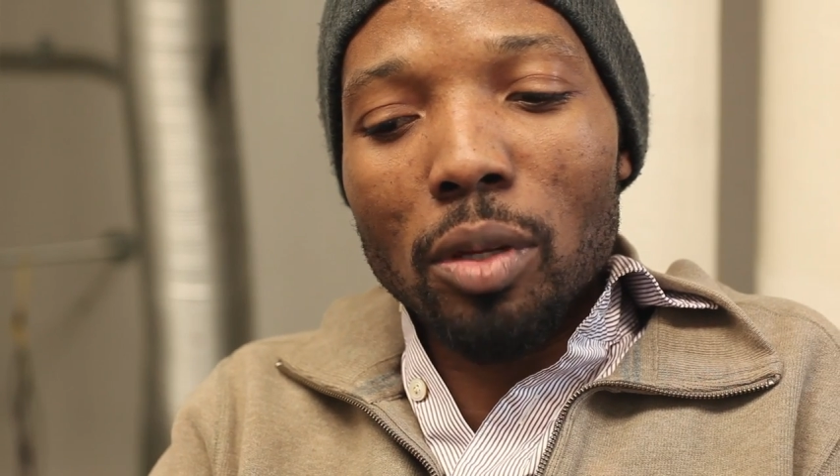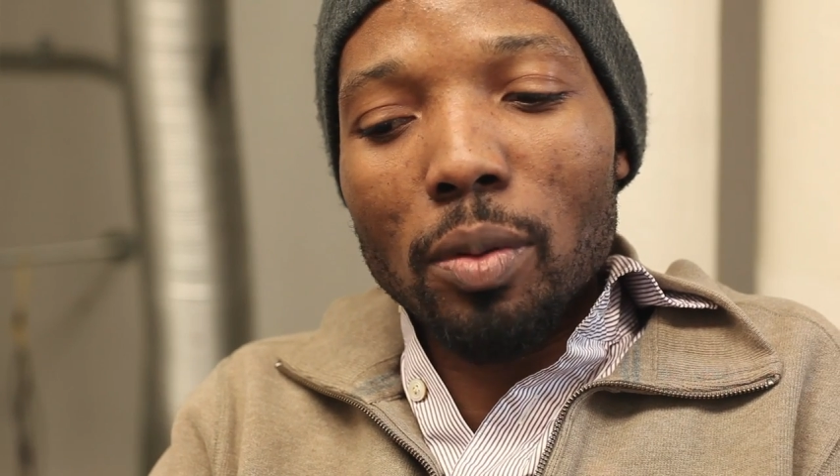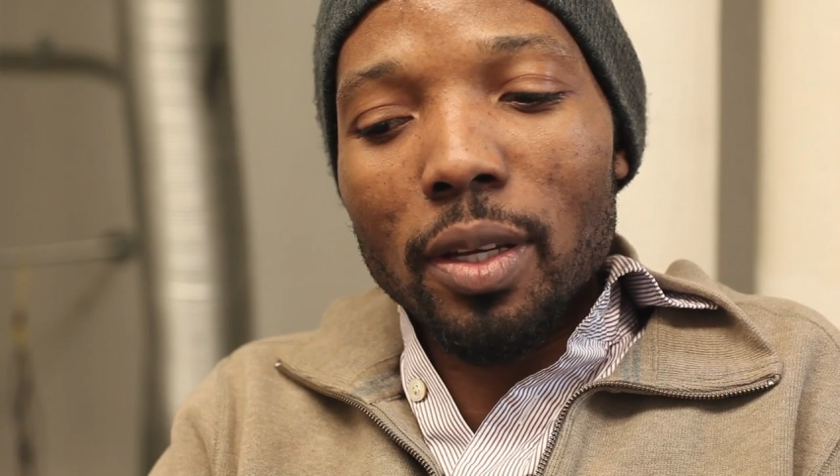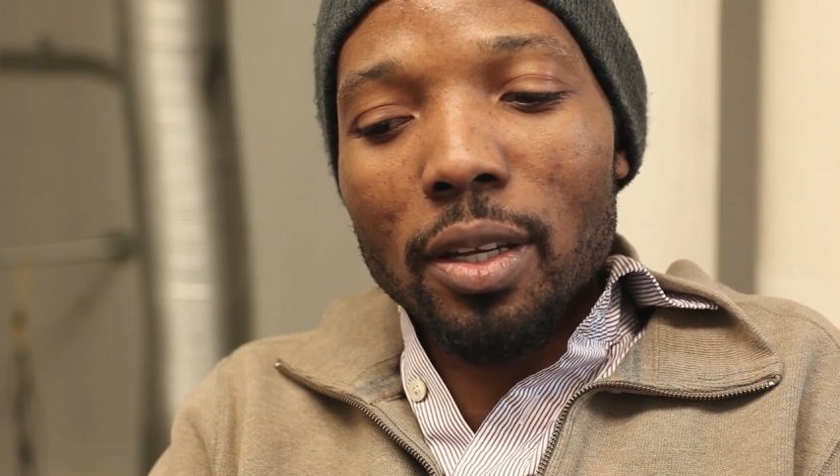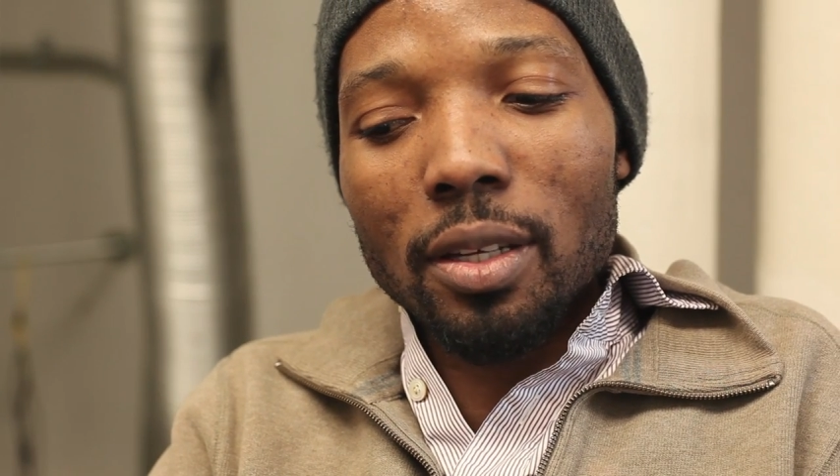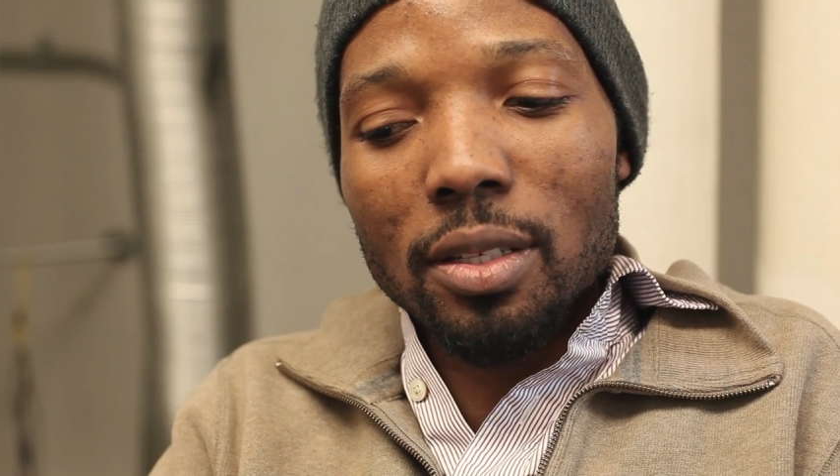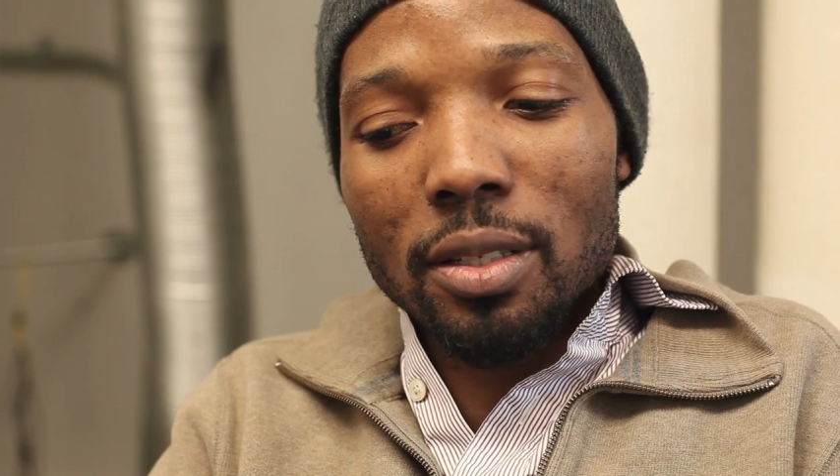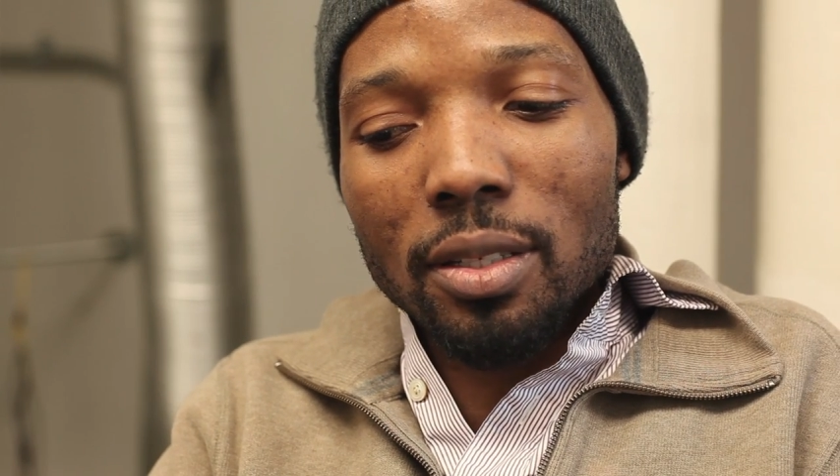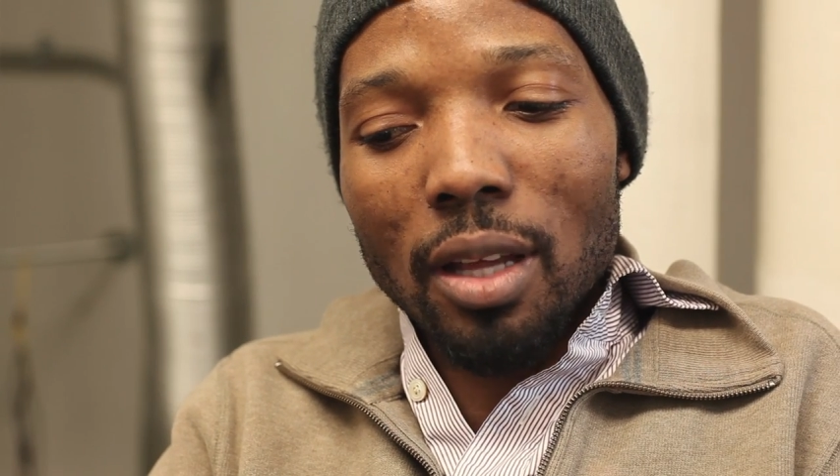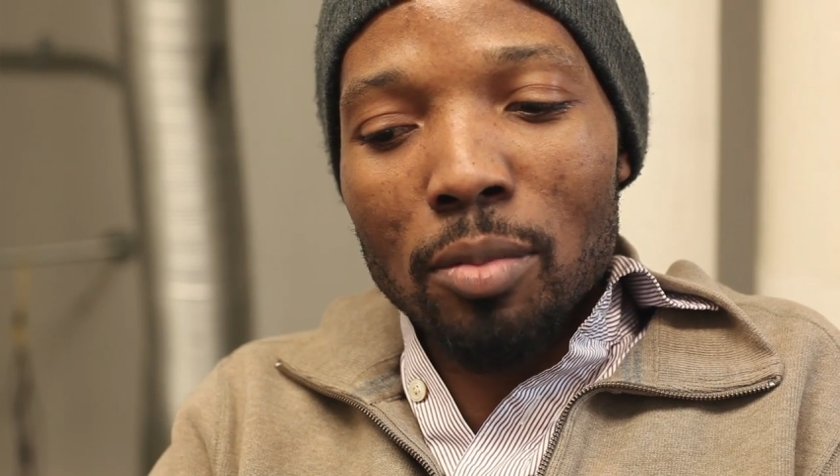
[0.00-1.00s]
me
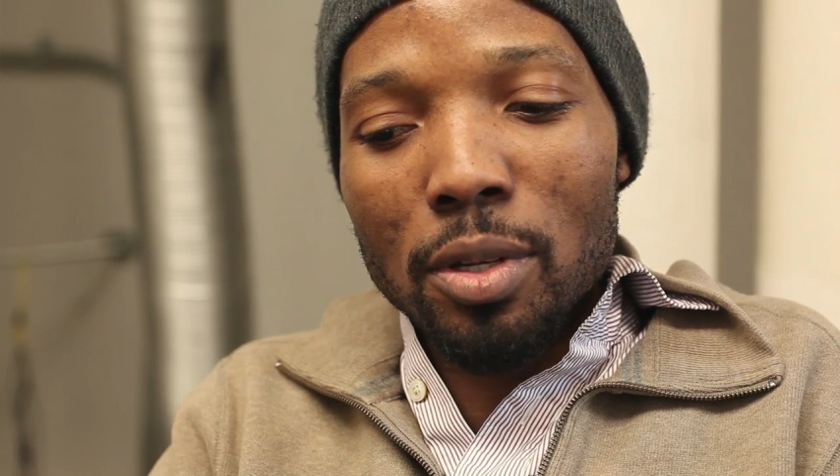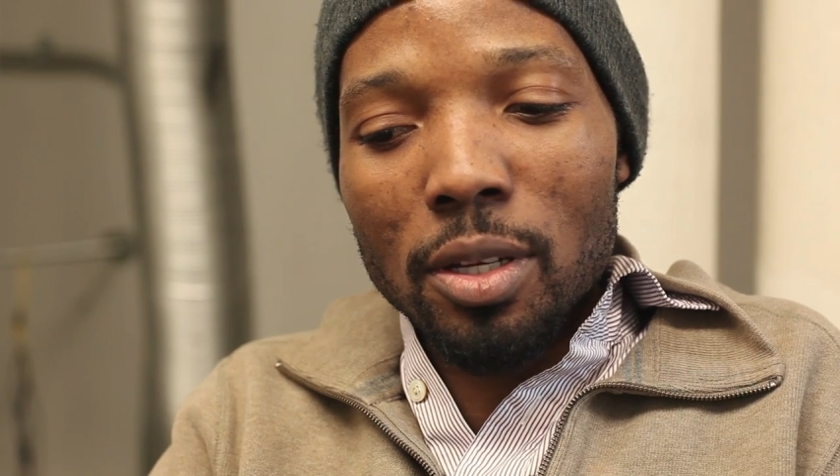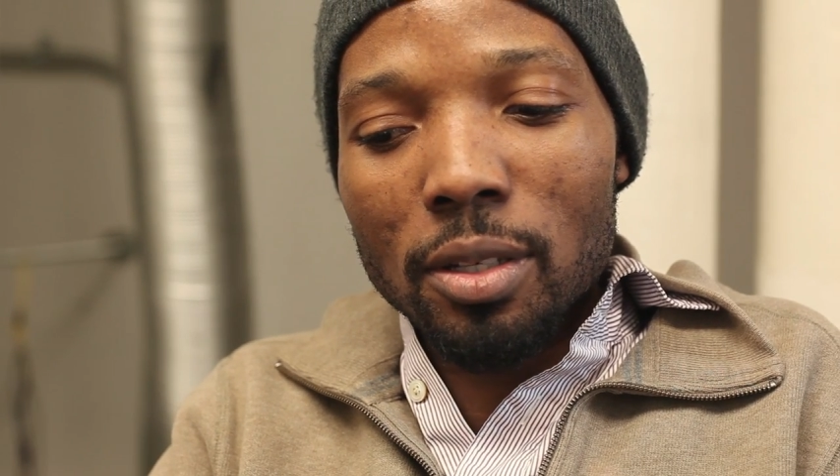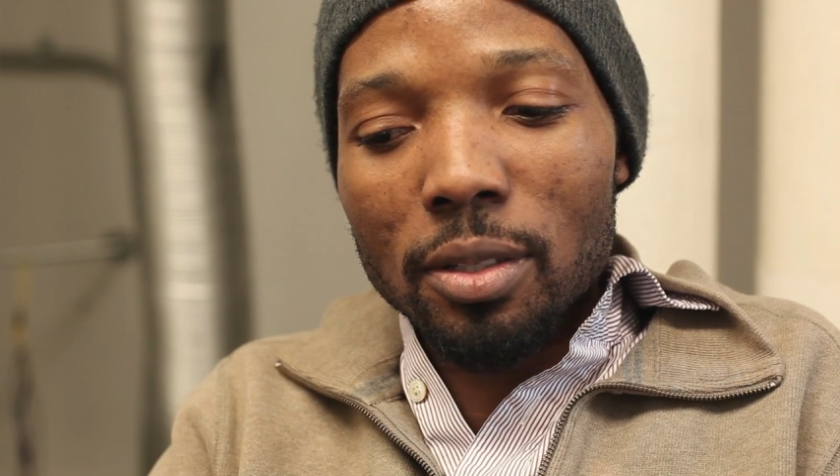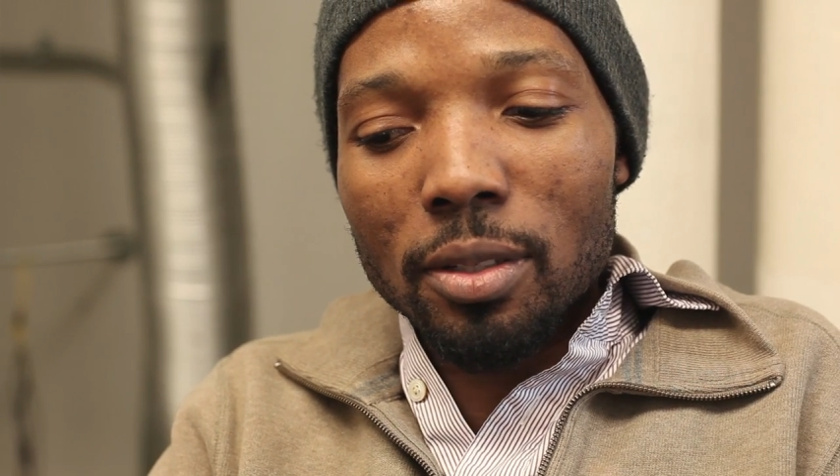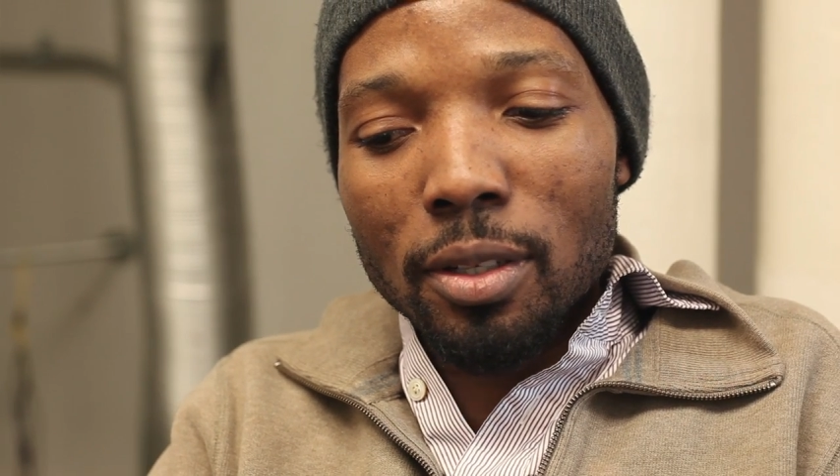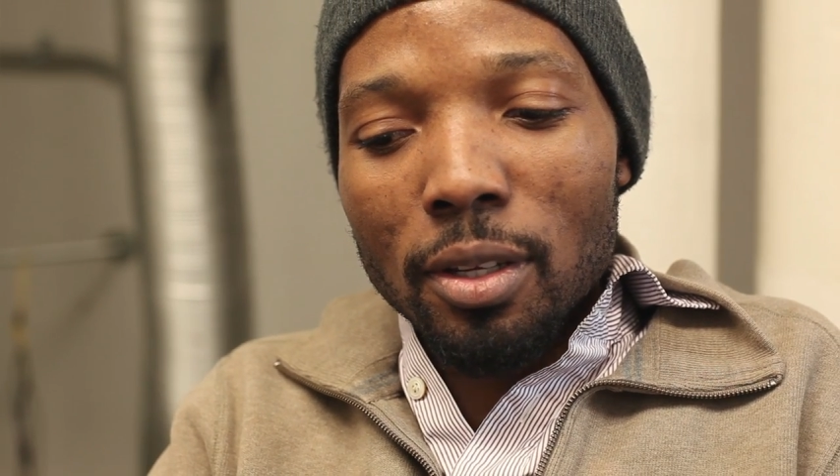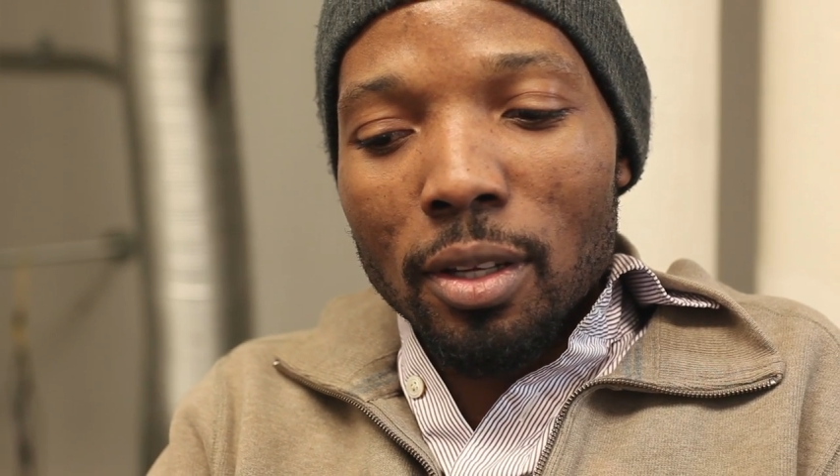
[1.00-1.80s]
because, I mean,